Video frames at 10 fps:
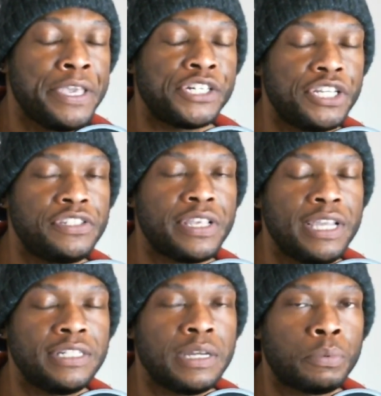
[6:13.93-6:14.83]
She's
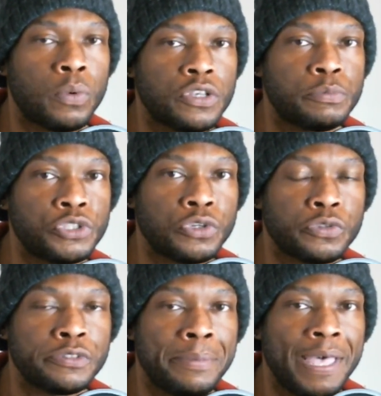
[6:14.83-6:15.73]
saying Deborah Wasserman Schultz
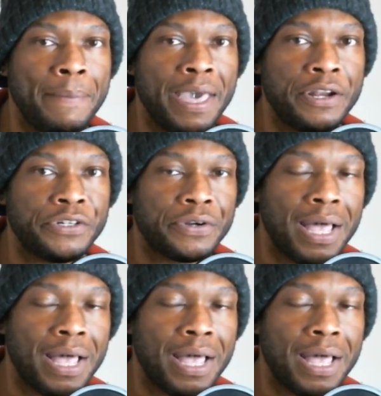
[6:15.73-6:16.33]
was a bad manager.